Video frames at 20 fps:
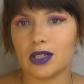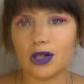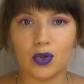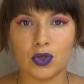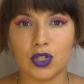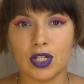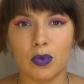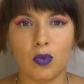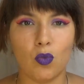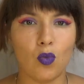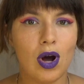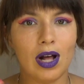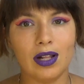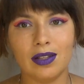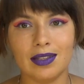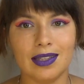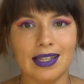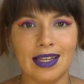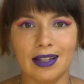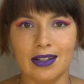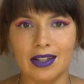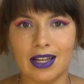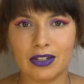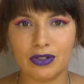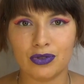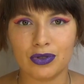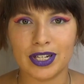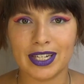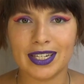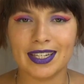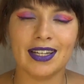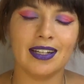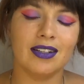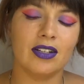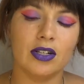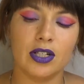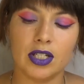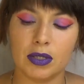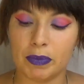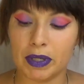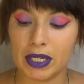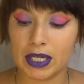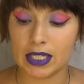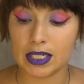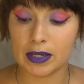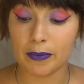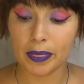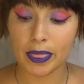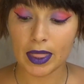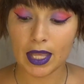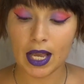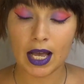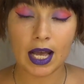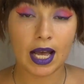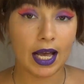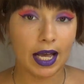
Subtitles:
or some wildly electric colors, because